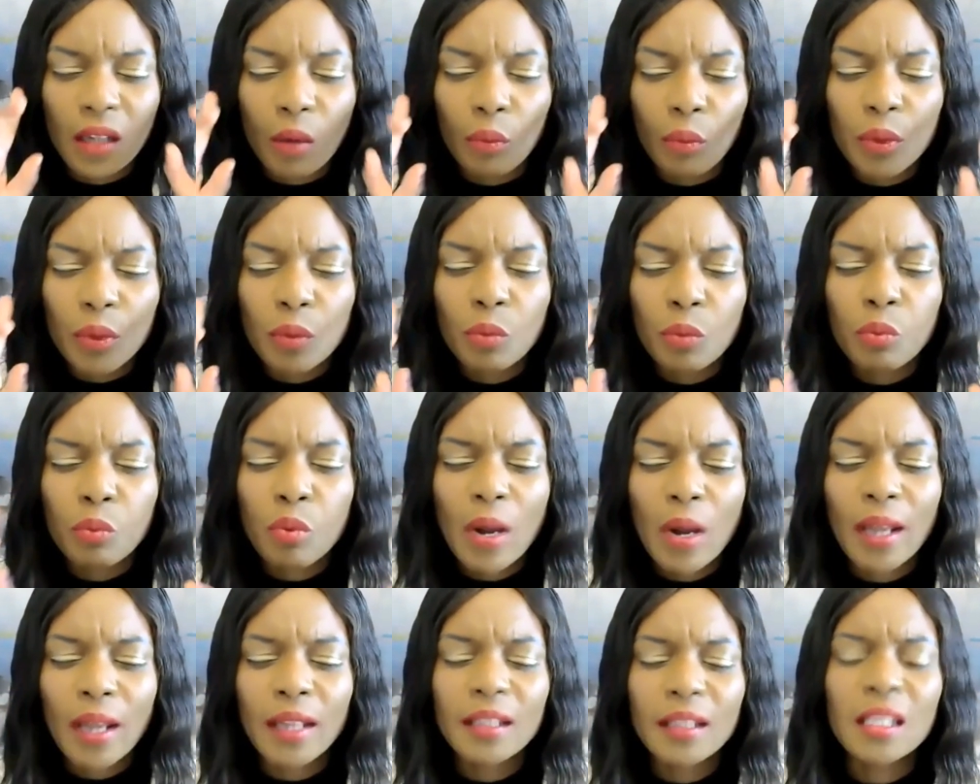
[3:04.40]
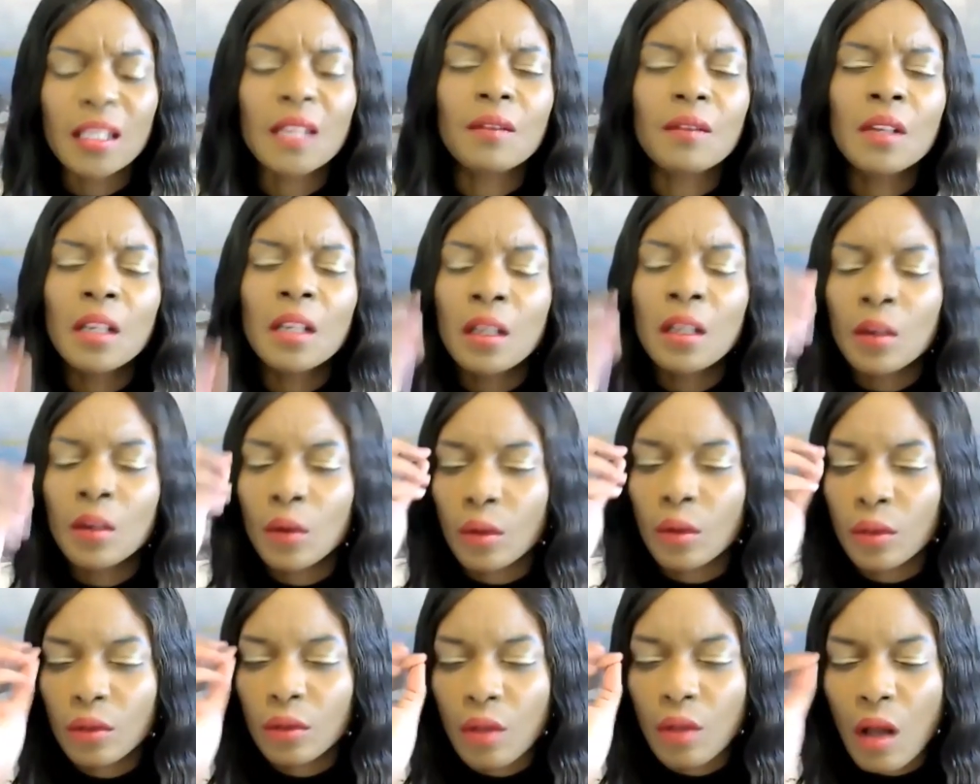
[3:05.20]
that we write, even in
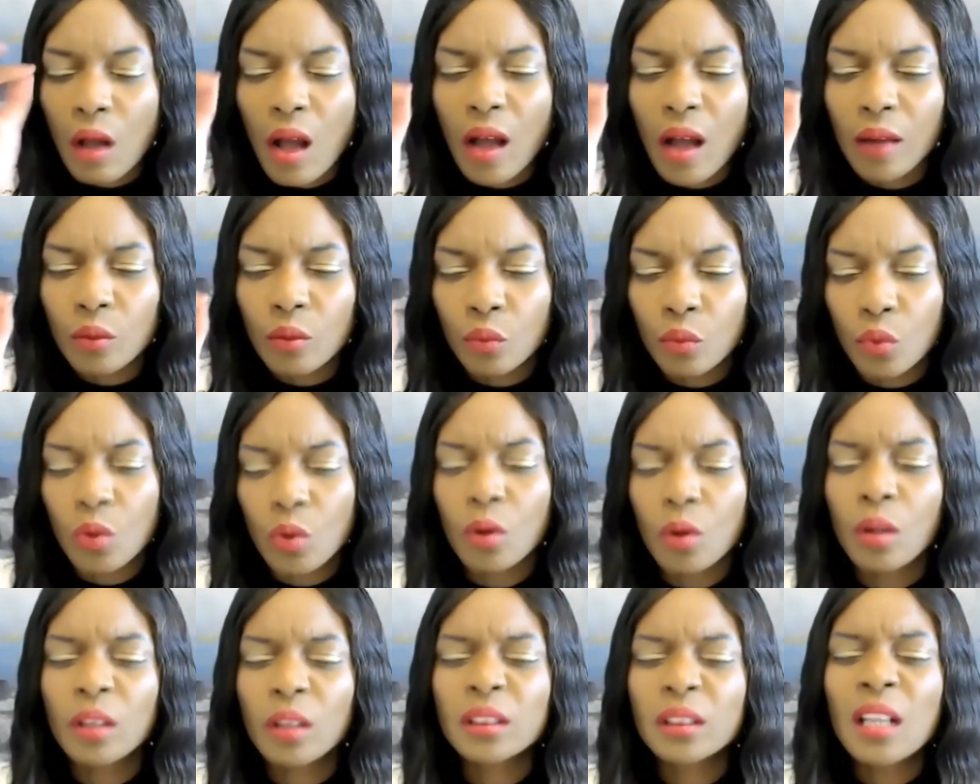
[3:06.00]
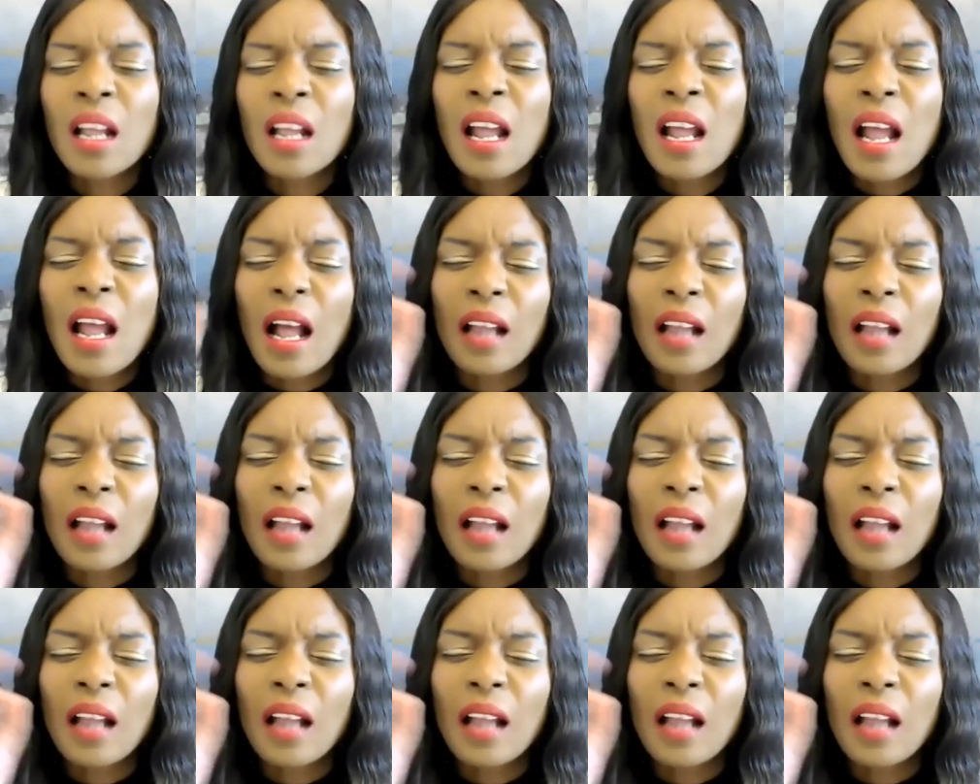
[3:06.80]
our thought world.